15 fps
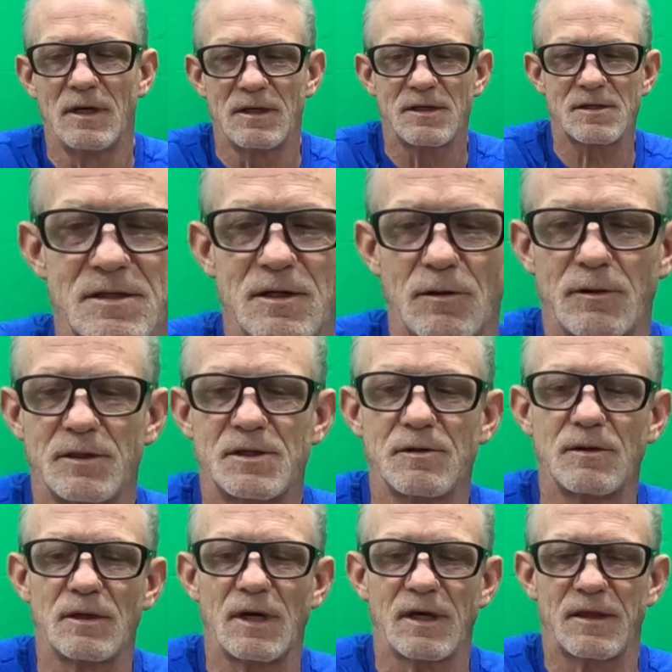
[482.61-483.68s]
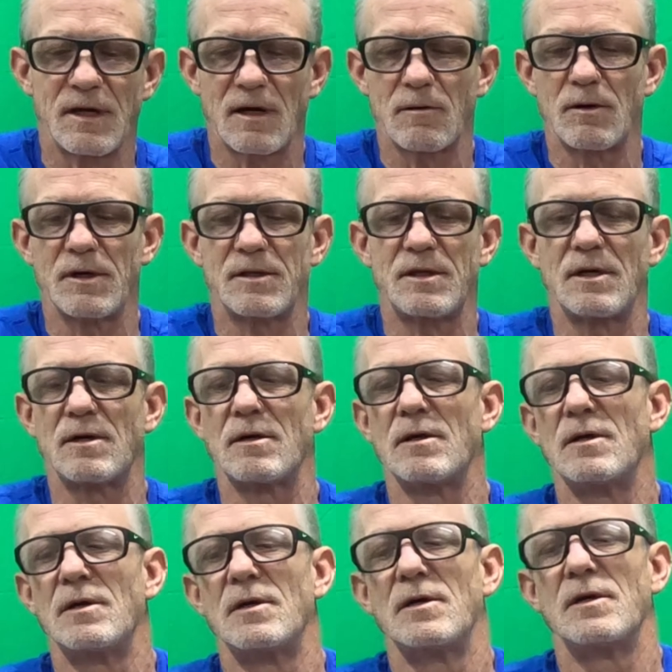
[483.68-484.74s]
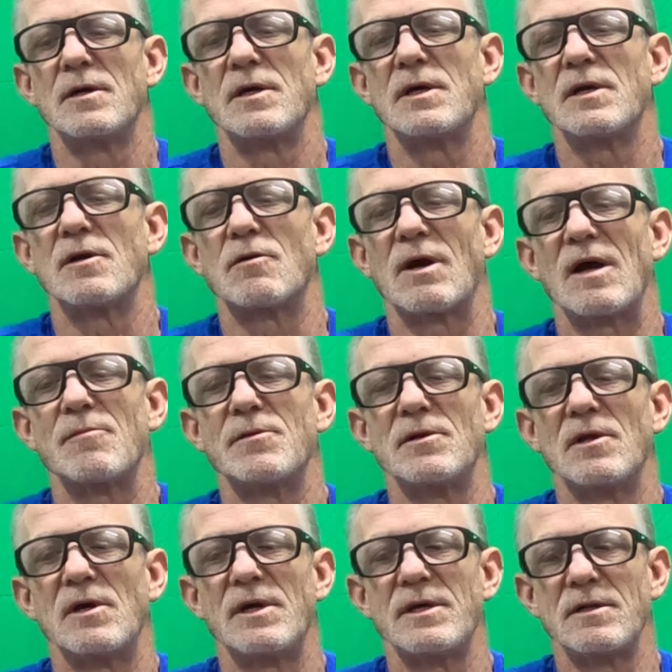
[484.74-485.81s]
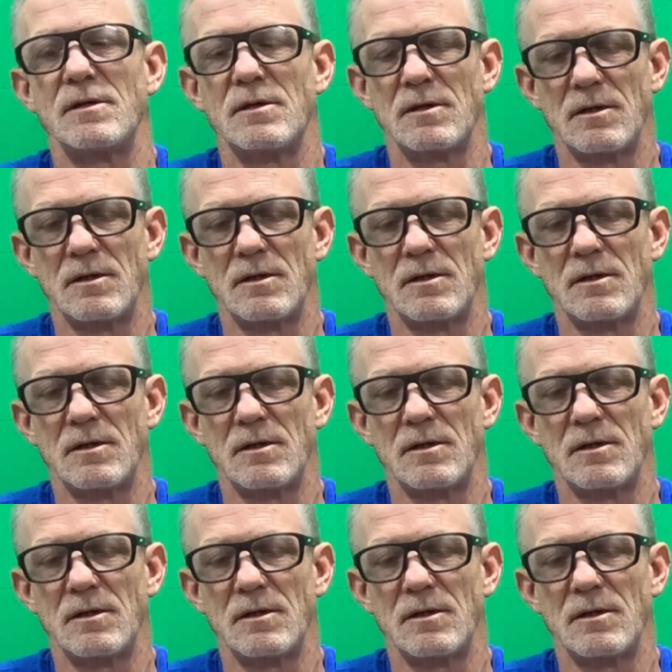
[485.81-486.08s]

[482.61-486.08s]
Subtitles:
Just go into it like that right there and grab the line.